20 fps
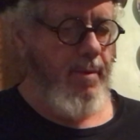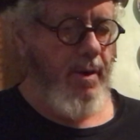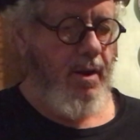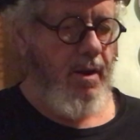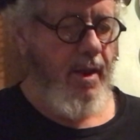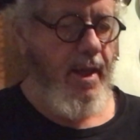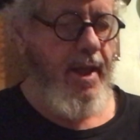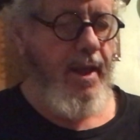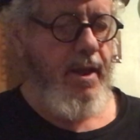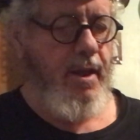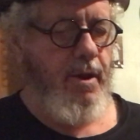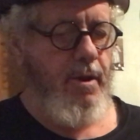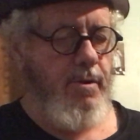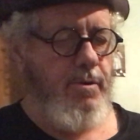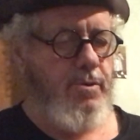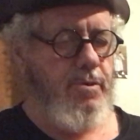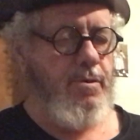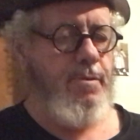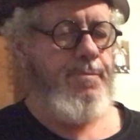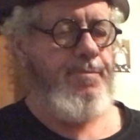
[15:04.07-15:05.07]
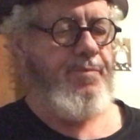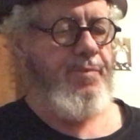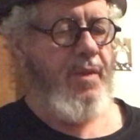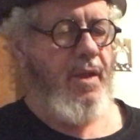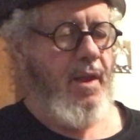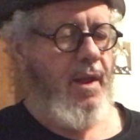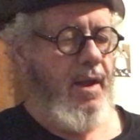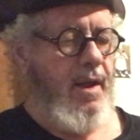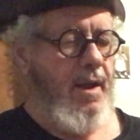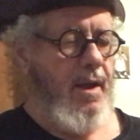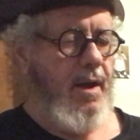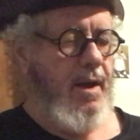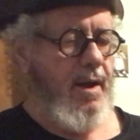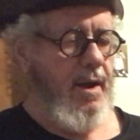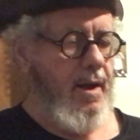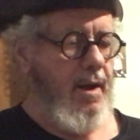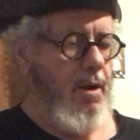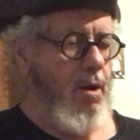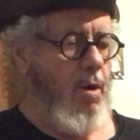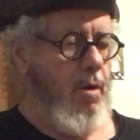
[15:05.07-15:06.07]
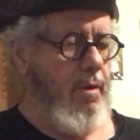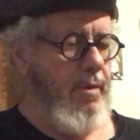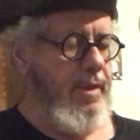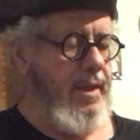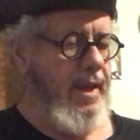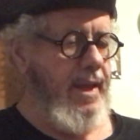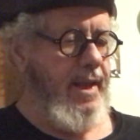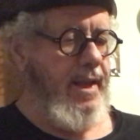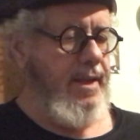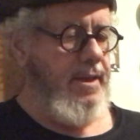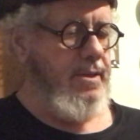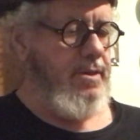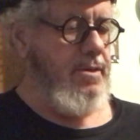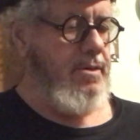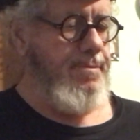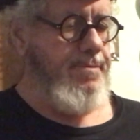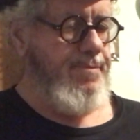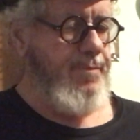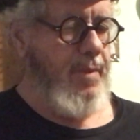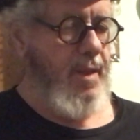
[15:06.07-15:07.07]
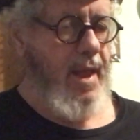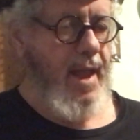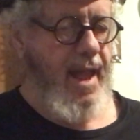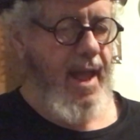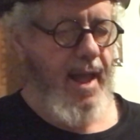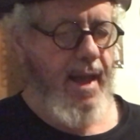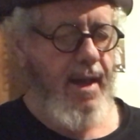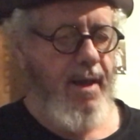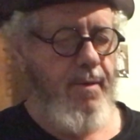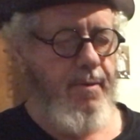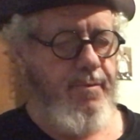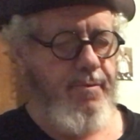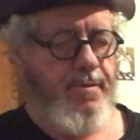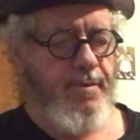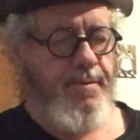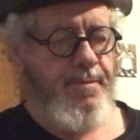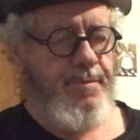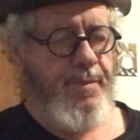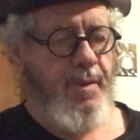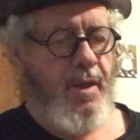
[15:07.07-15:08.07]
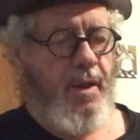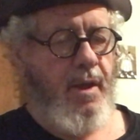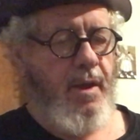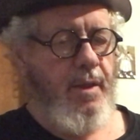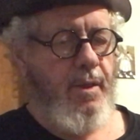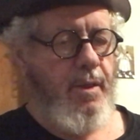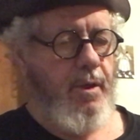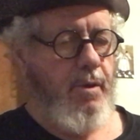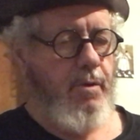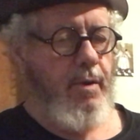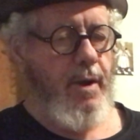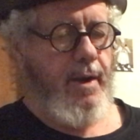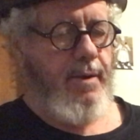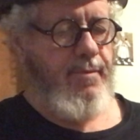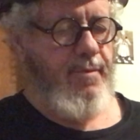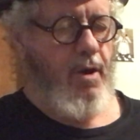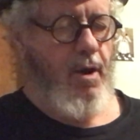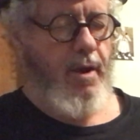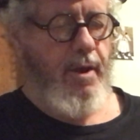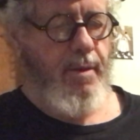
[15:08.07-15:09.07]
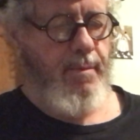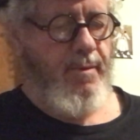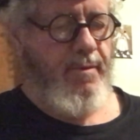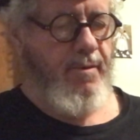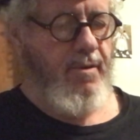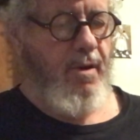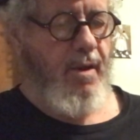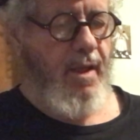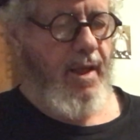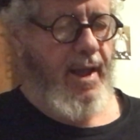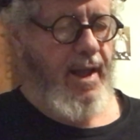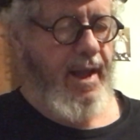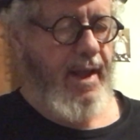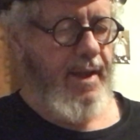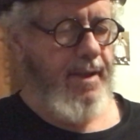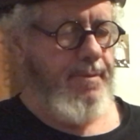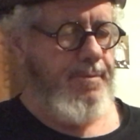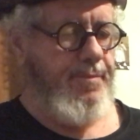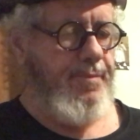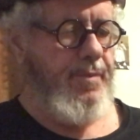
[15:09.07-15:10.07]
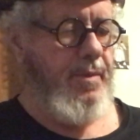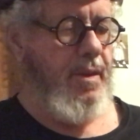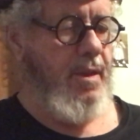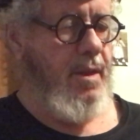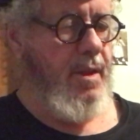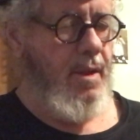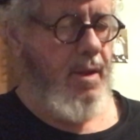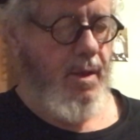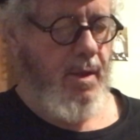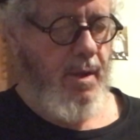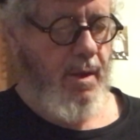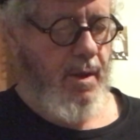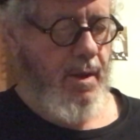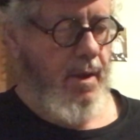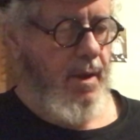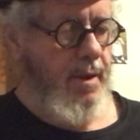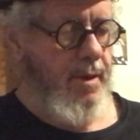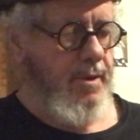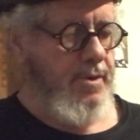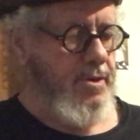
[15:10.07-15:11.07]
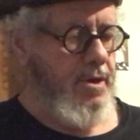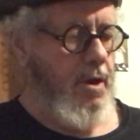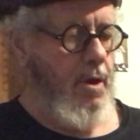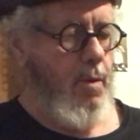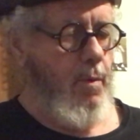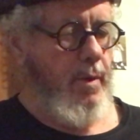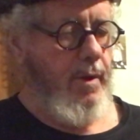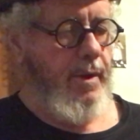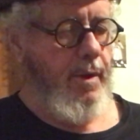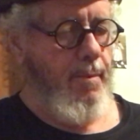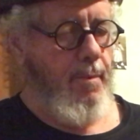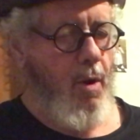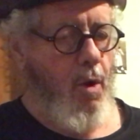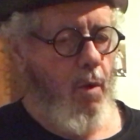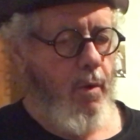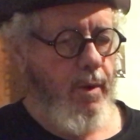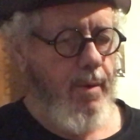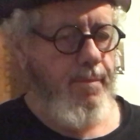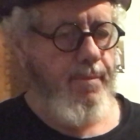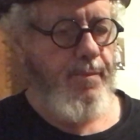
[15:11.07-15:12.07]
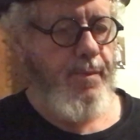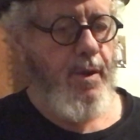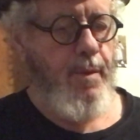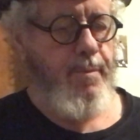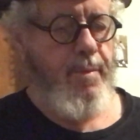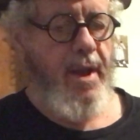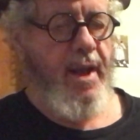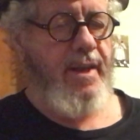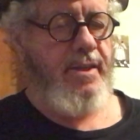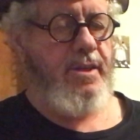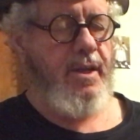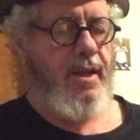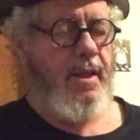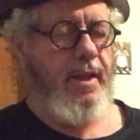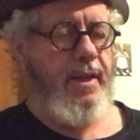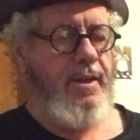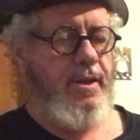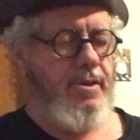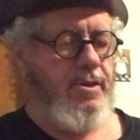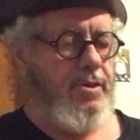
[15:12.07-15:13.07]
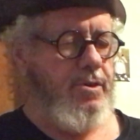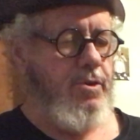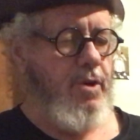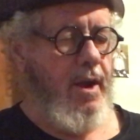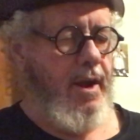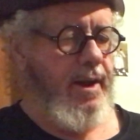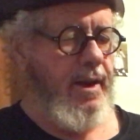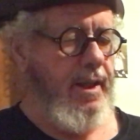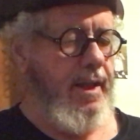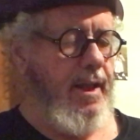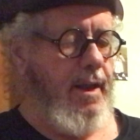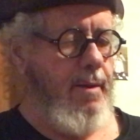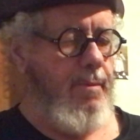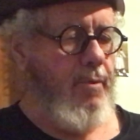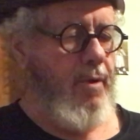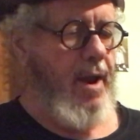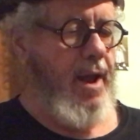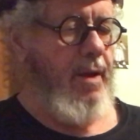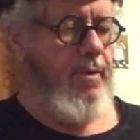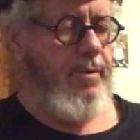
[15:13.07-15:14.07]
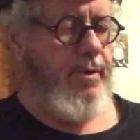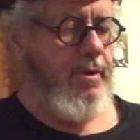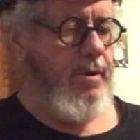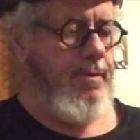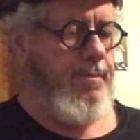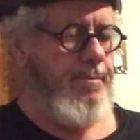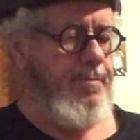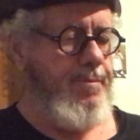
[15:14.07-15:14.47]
of clay goes. All of these have the correct volume of clay. So when you mold them, you're basically just trying to get them rounder.